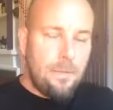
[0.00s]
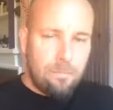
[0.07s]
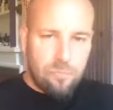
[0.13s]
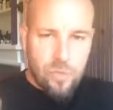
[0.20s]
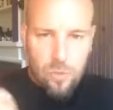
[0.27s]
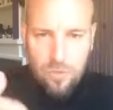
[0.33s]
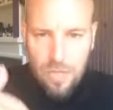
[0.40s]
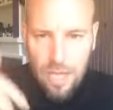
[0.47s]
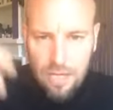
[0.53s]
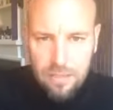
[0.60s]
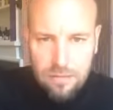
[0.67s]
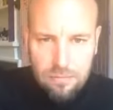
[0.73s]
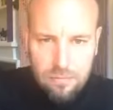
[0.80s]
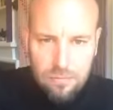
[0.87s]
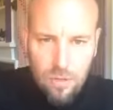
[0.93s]
and who
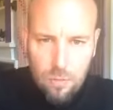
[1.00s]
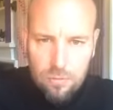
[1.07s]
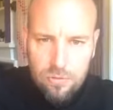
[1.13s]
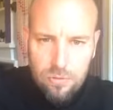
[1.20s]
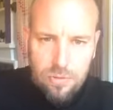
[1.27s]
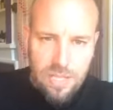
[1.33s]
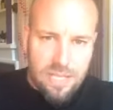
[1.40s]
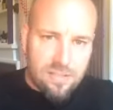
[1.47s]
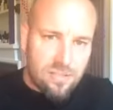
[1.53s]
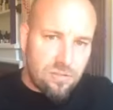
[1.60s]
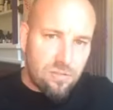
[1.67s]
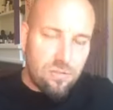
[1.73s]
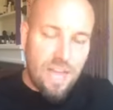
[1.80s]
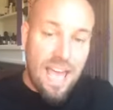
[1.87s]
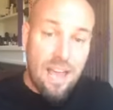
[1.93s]
gotta go do this and
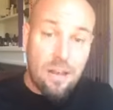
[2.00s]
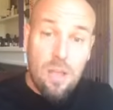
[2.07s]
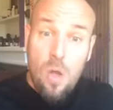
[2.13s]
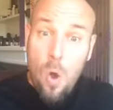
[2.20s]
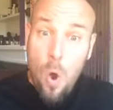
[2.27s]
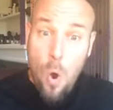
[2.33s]
do that,